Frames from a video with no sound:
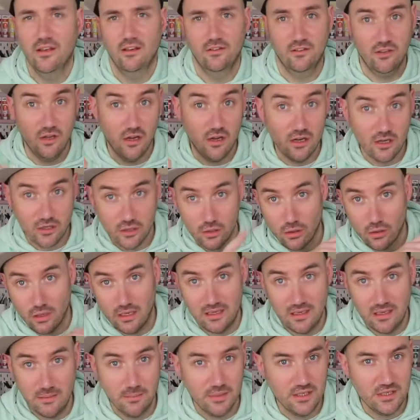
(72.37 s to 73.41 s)
dark
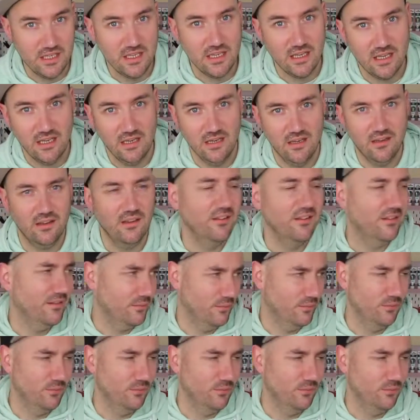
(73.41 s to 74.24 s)
chocolate in particular, because